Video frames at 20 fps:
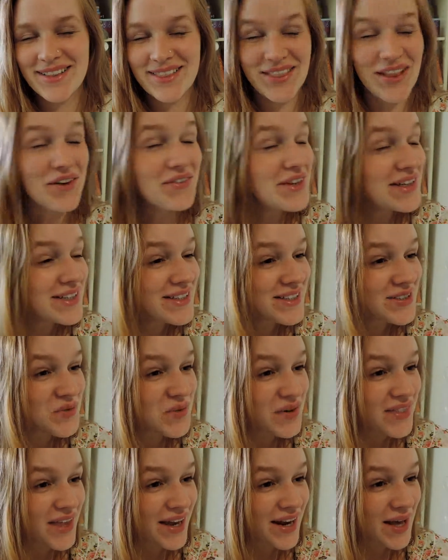Love it
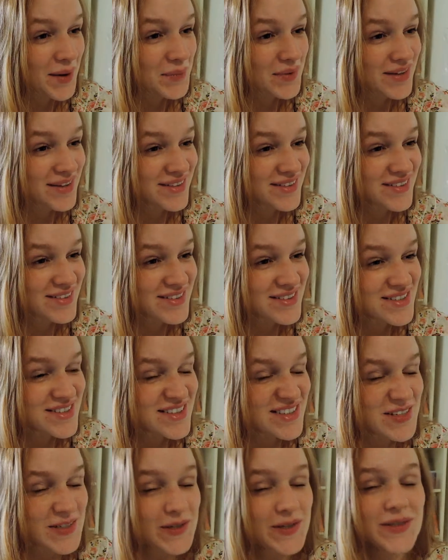when that happens.
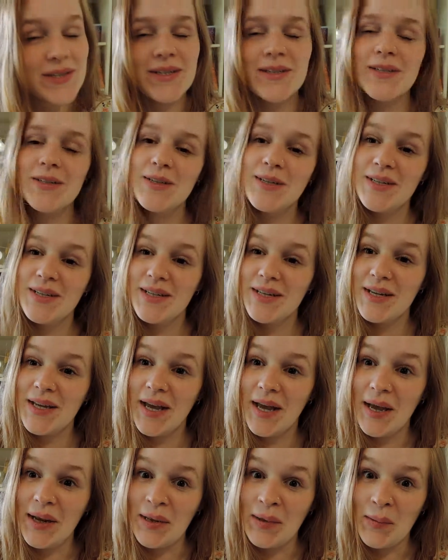
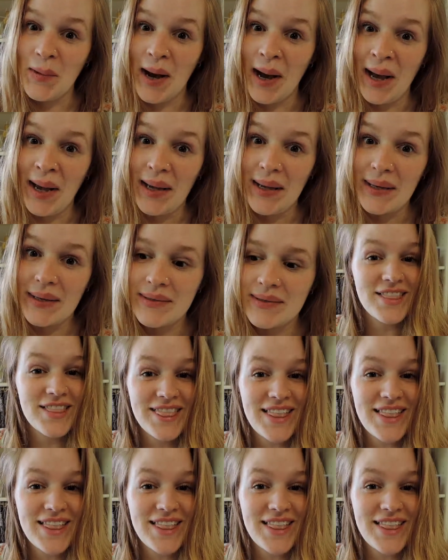Anyway,